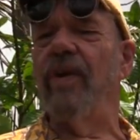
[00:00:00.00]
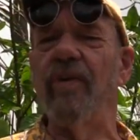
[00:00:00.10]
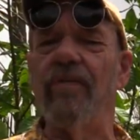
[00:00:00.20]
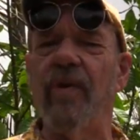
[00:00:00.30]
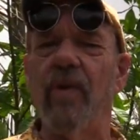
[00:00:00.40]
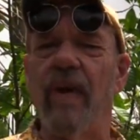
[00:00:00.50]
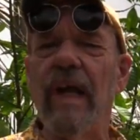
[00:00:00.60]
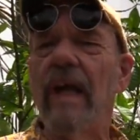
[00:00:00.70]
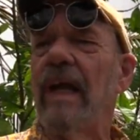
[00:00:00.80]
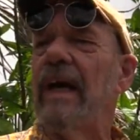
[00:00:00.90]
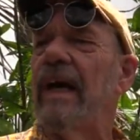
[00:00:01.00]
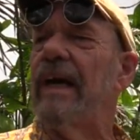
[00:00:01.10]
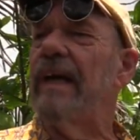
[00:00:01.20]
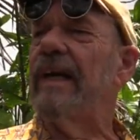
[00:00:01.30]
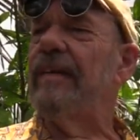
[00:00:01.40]
good fruit.
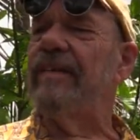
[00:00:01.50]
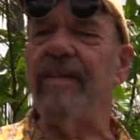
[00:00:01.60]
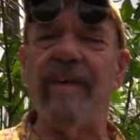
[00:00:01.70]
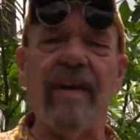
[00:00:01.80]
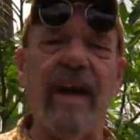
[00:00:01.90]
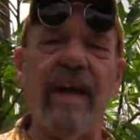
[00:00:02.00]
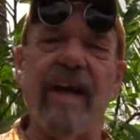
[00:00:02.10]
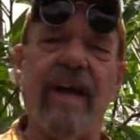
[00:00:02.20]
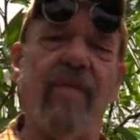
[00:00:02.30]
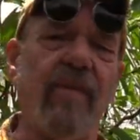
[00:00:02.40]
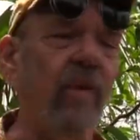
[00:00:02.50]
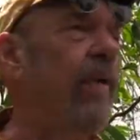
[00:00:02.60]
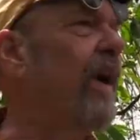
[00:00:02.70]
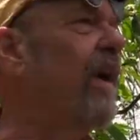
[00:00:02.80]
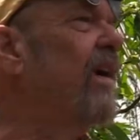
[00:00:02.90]
And so they're kind of
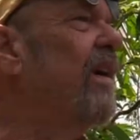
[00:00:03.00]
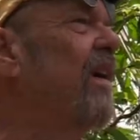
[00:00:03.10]
everywhere.